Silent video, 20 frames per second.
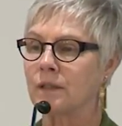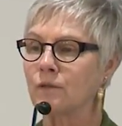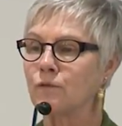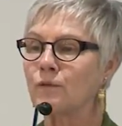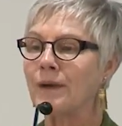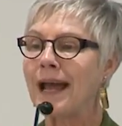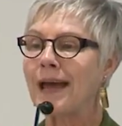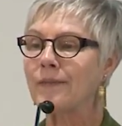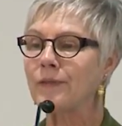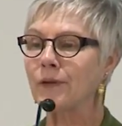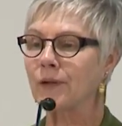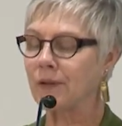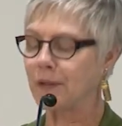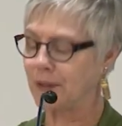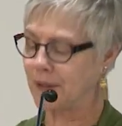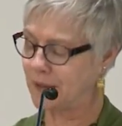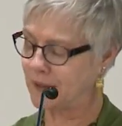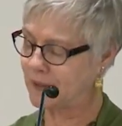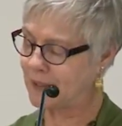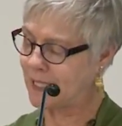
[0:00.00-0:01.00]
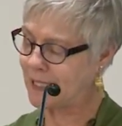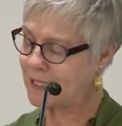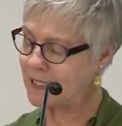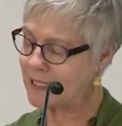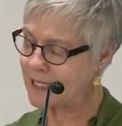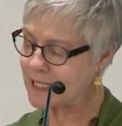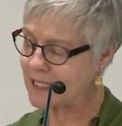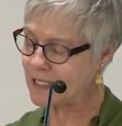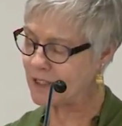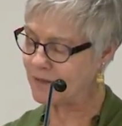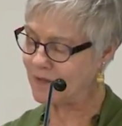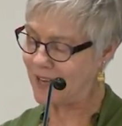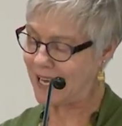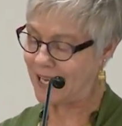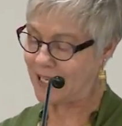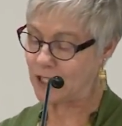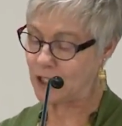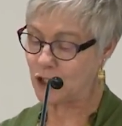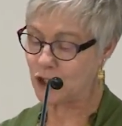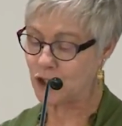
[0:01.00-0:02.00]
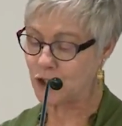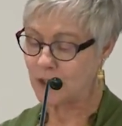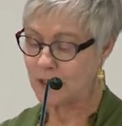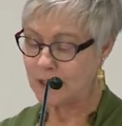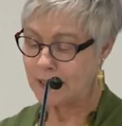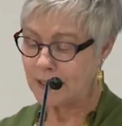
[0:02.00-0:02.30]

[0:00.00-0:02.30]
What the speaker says: rather than a disadvantage.